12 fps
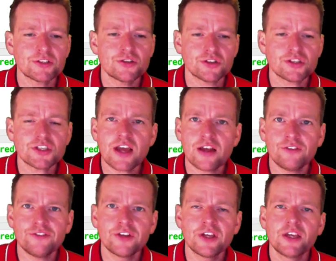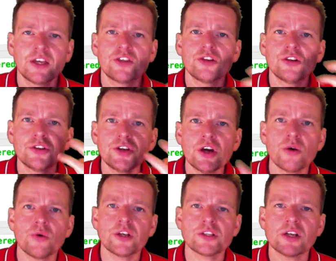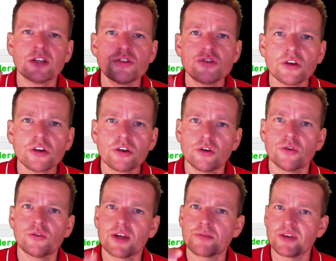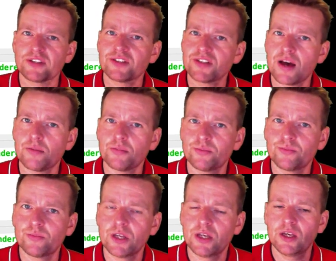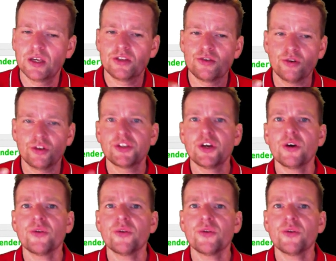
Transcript: yourself, you'll know it's not your code that messes up. You'll know